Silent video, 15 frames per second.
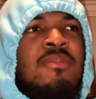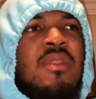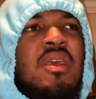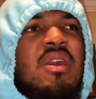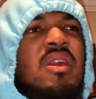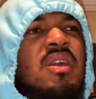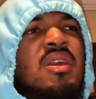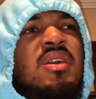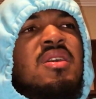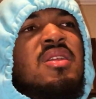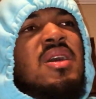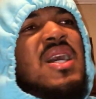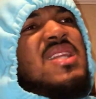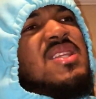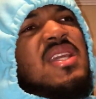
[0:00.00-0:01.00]
And
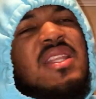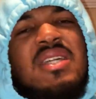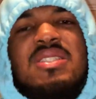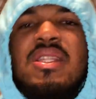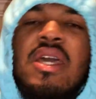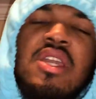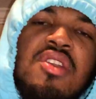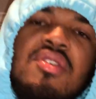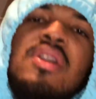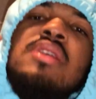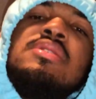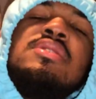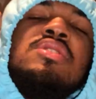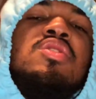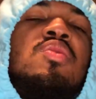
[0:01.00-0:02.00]
I think that's, like,
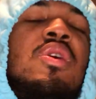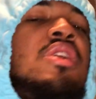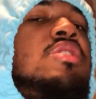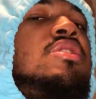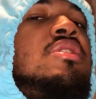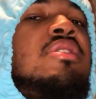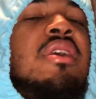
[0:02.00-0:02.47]
crazy situation.